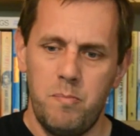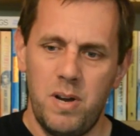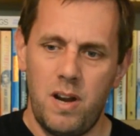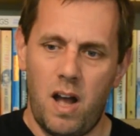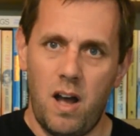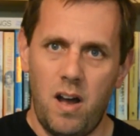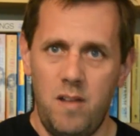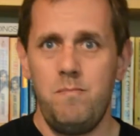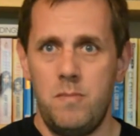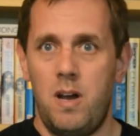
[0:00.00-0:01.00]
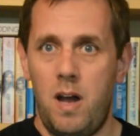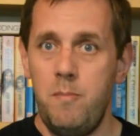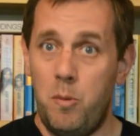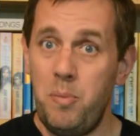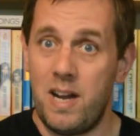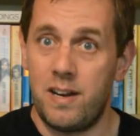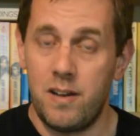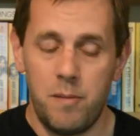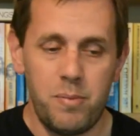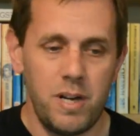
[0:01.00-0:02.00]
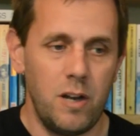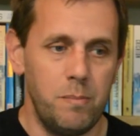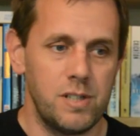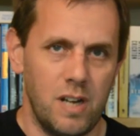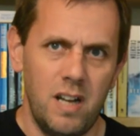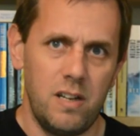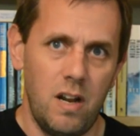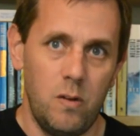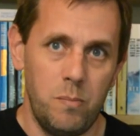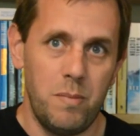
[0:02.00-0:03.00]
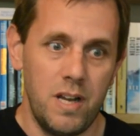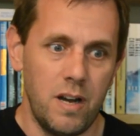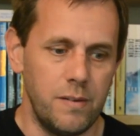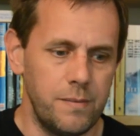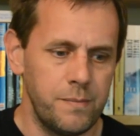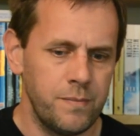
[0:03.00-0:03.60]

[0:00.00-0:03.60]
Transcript: But I'm not bad. I'm pretty competent. I can hold my own.